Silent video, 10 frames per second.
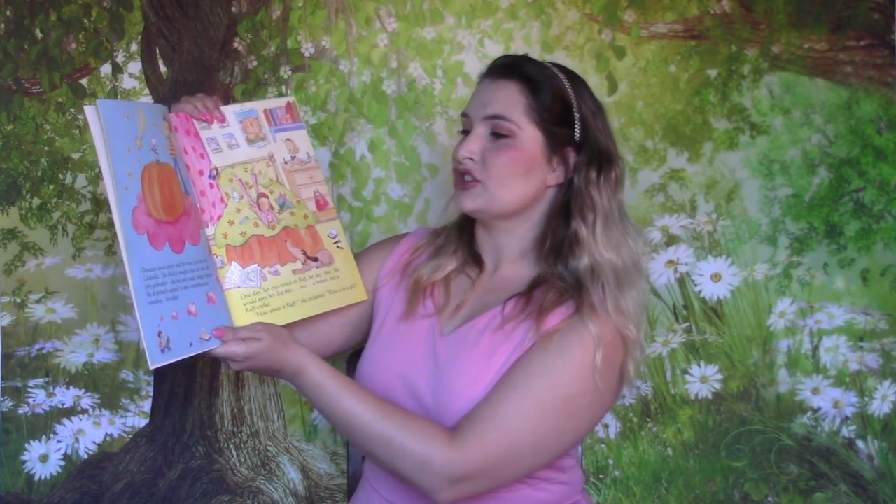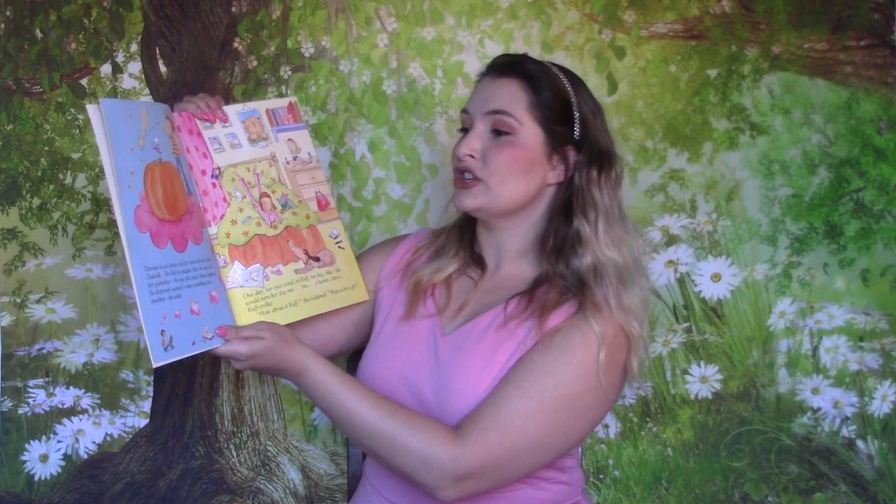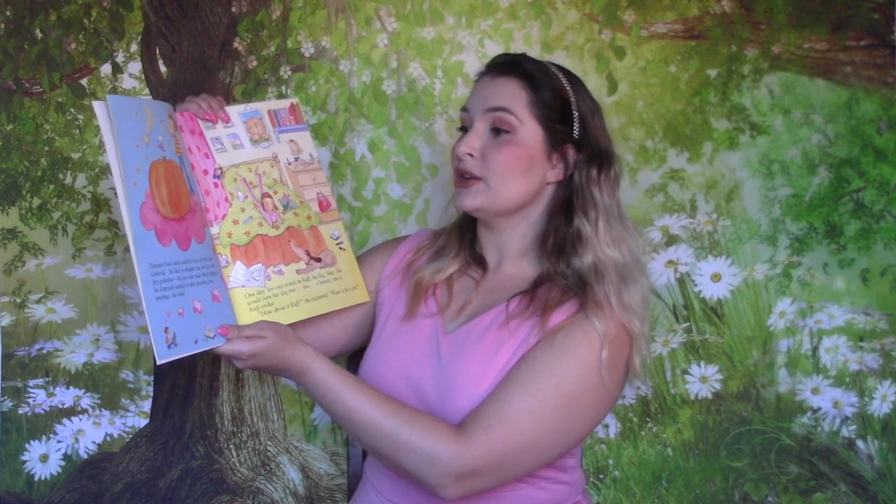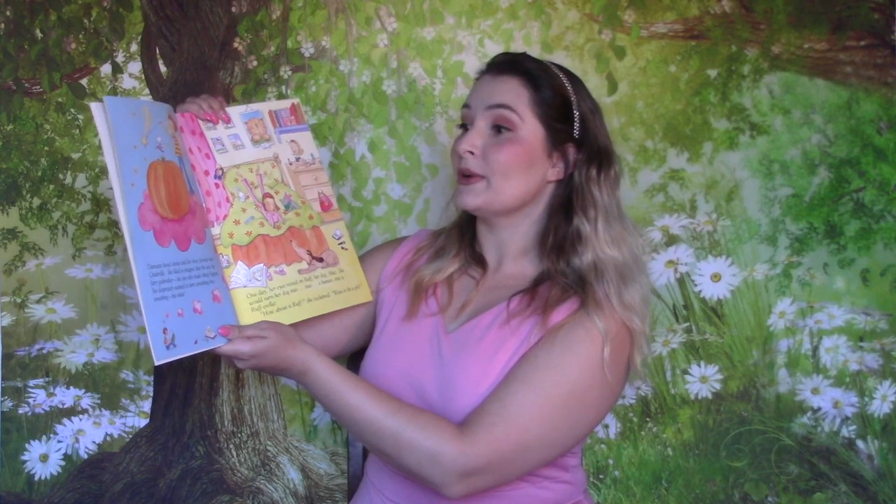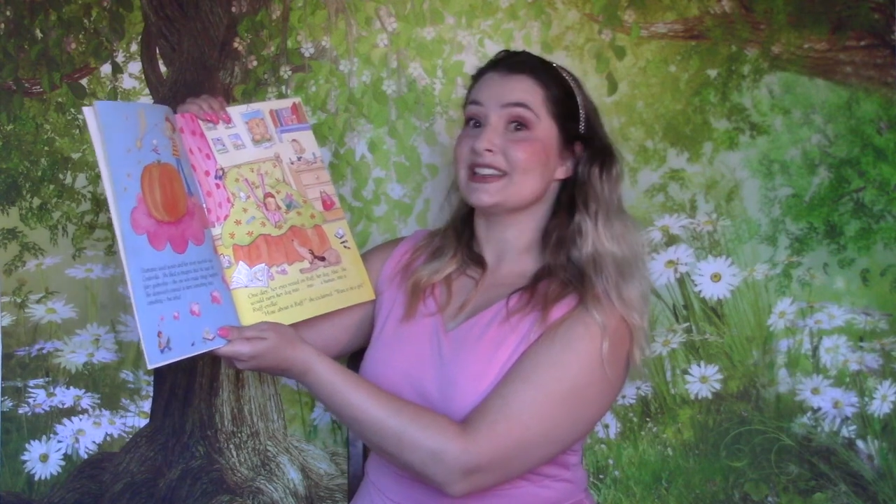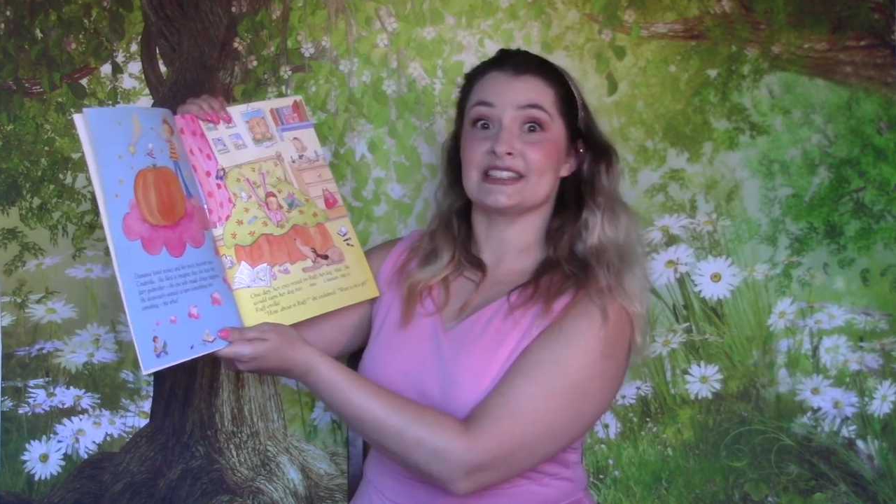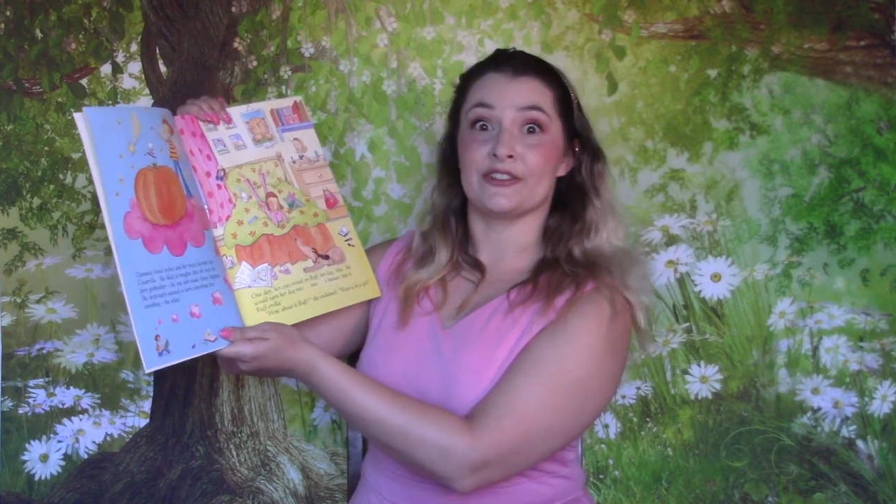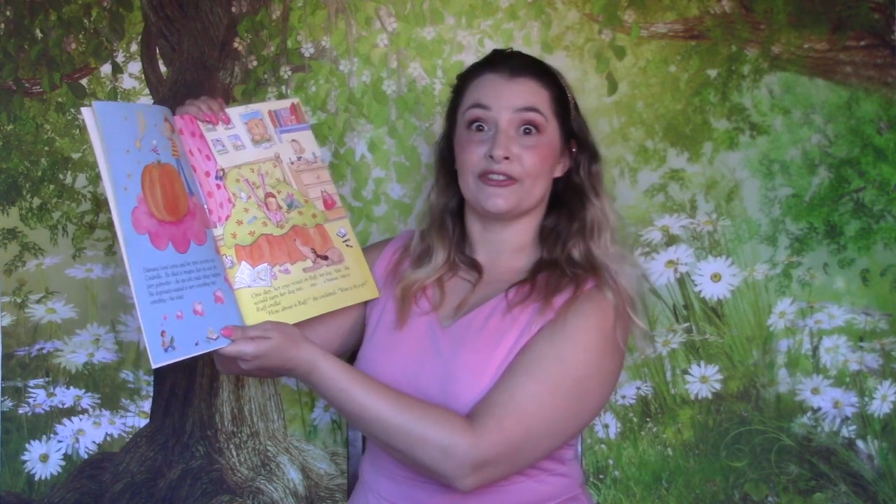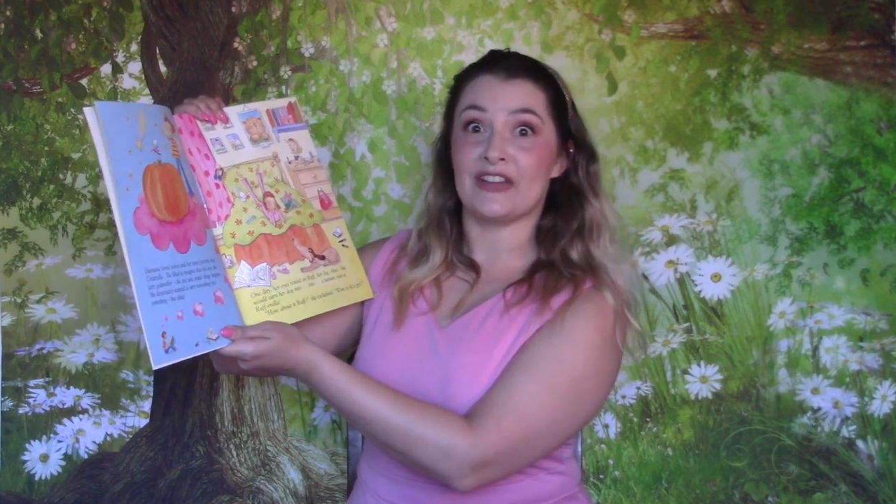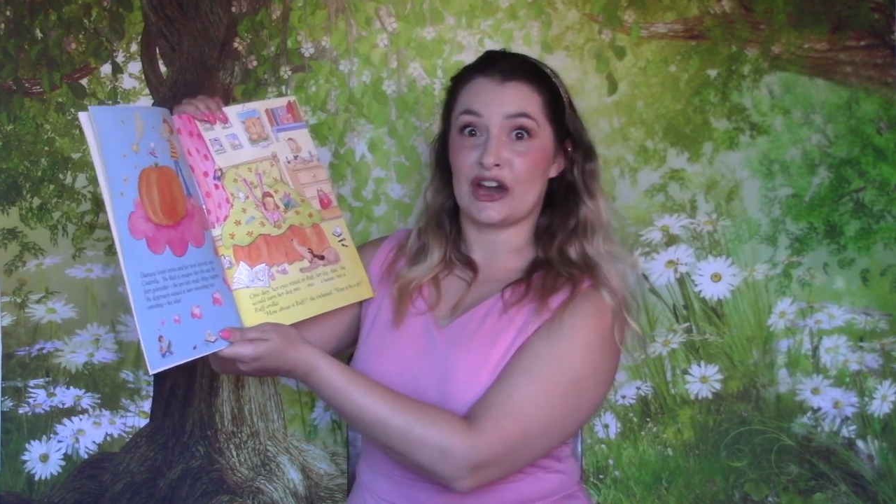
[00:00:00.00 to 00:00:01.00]
she was the
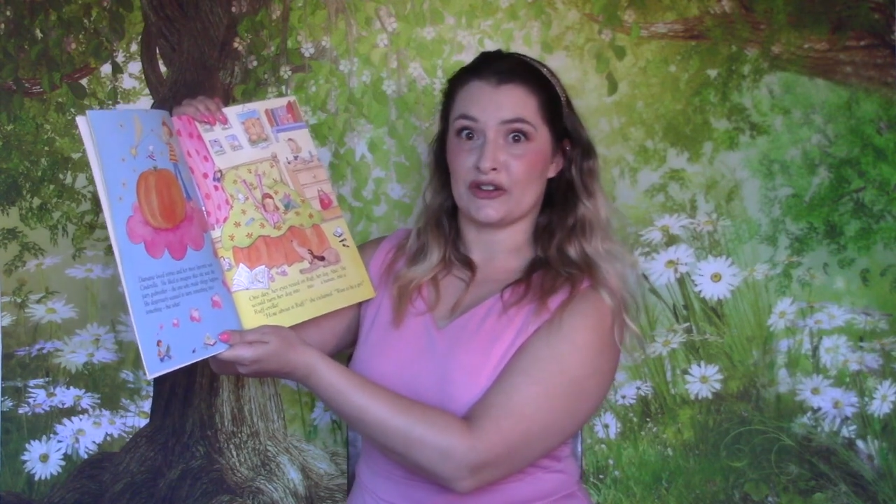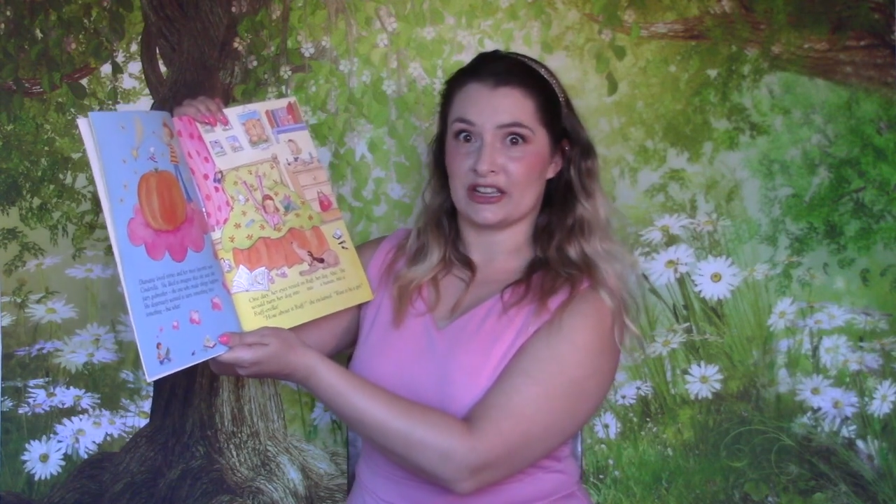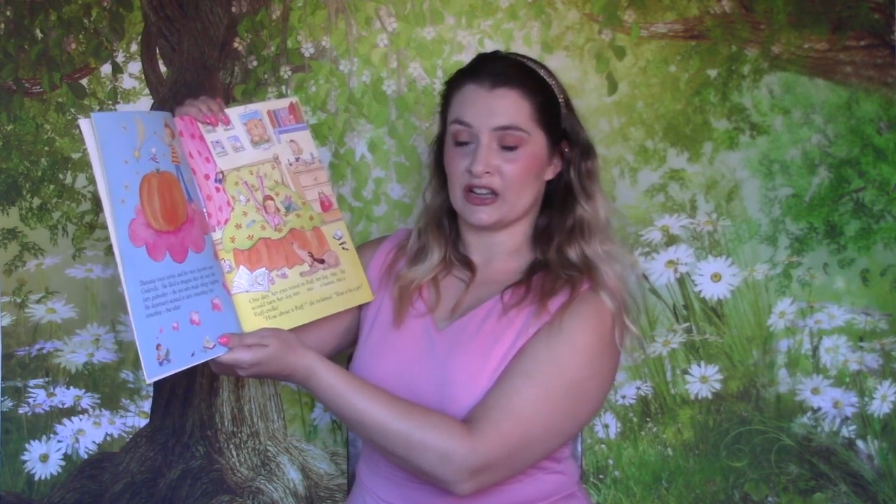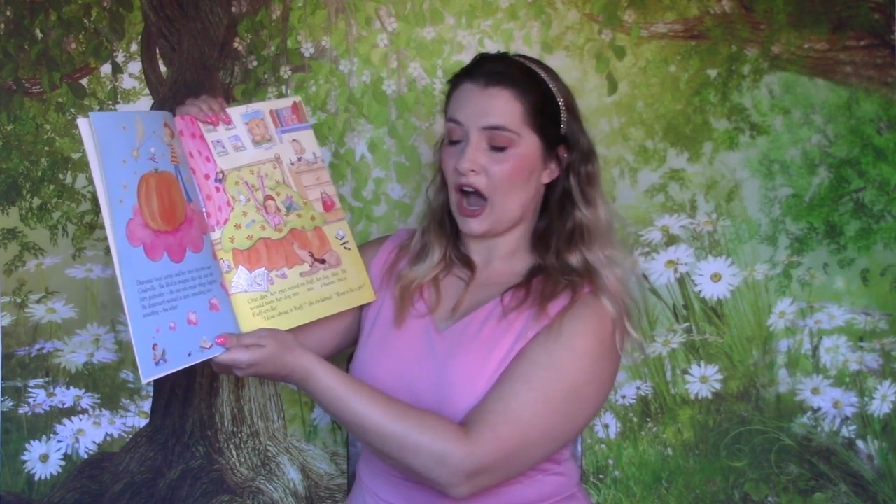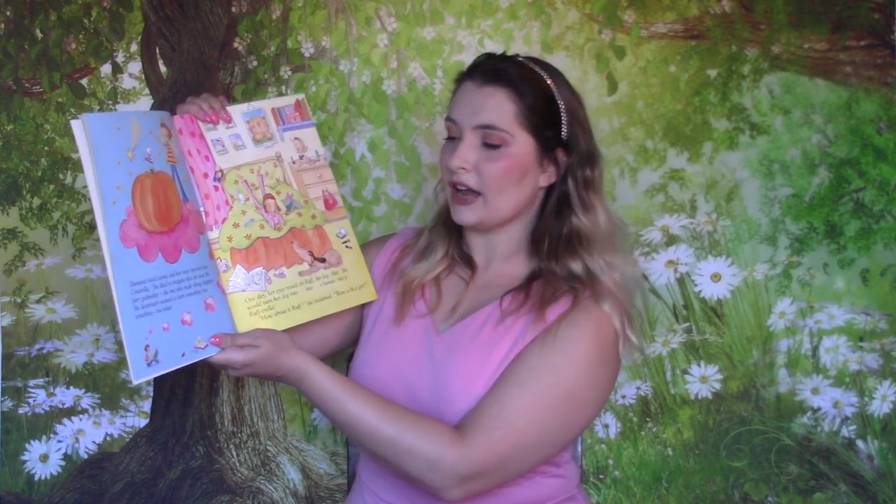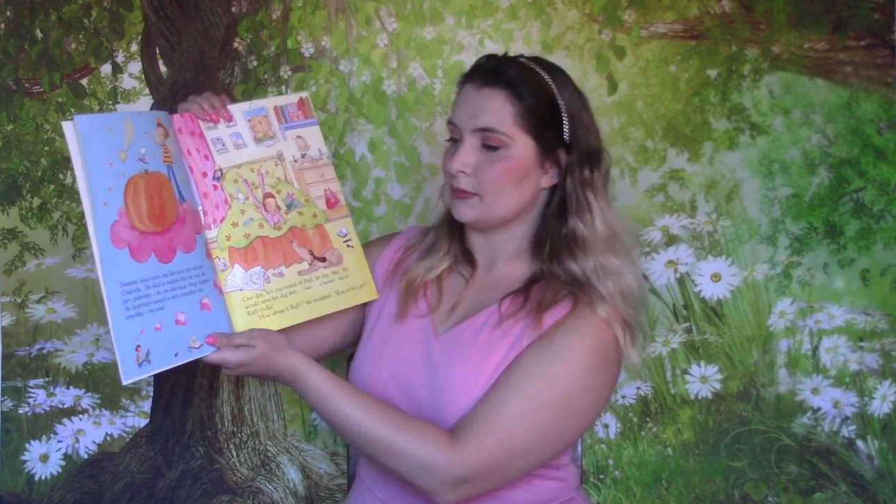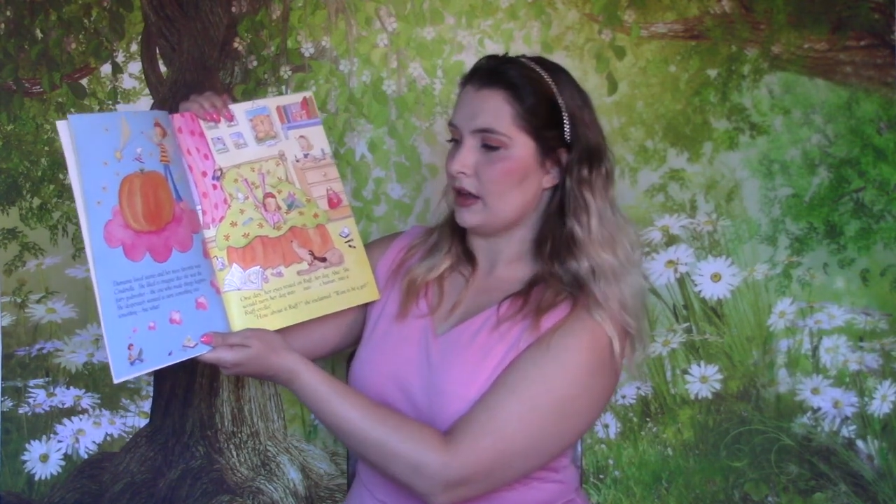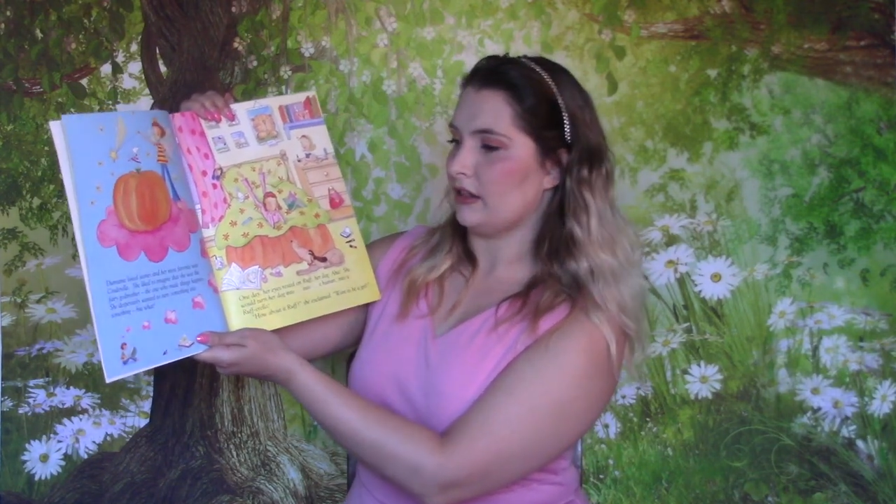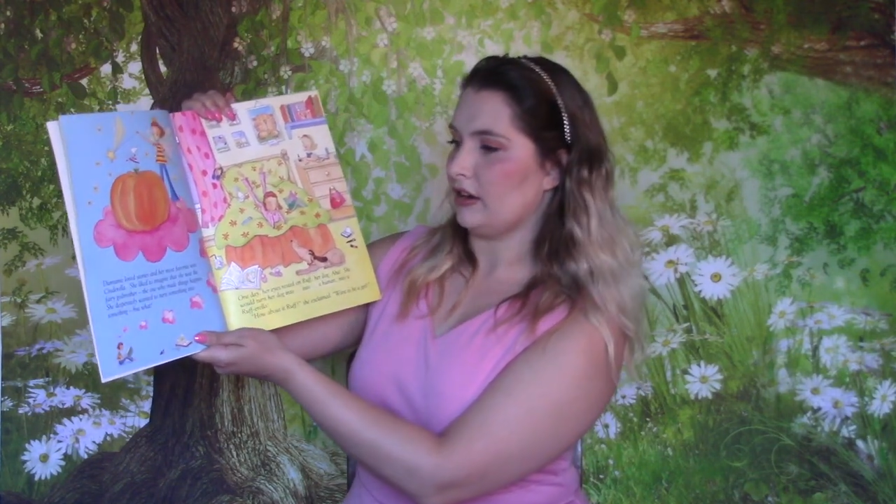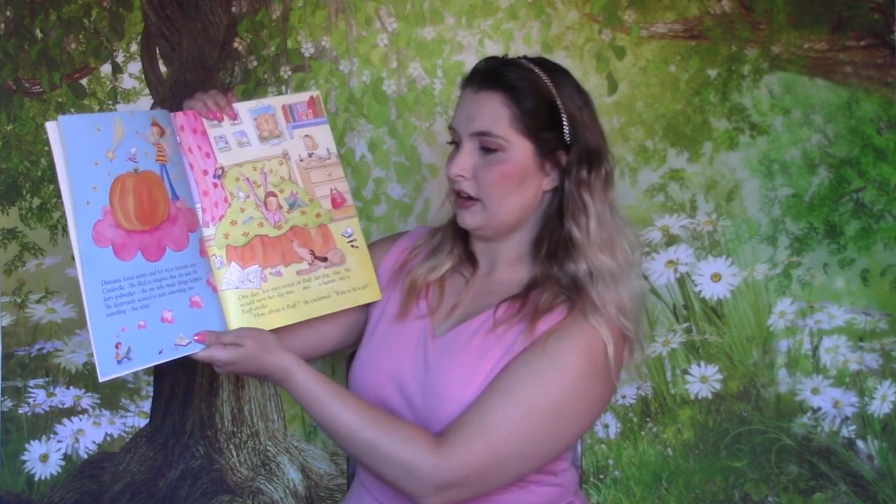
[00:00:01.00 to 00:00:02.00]
fairy
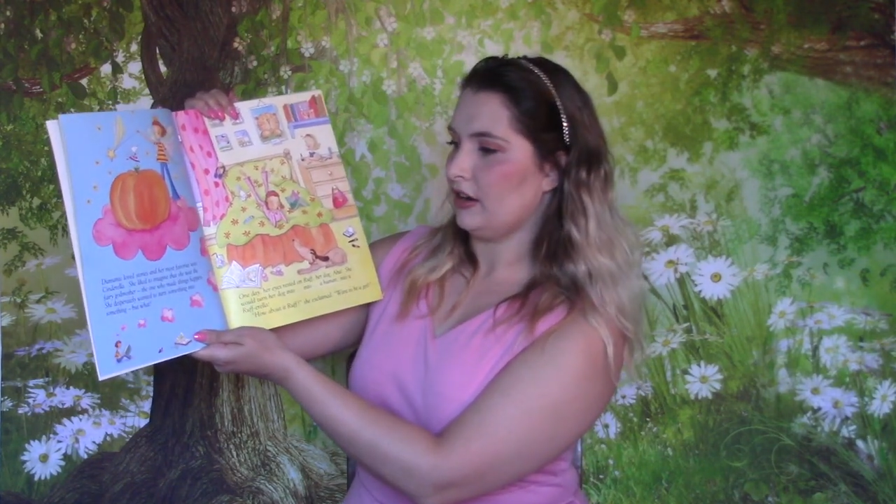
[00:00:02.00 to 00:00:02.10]
godmother,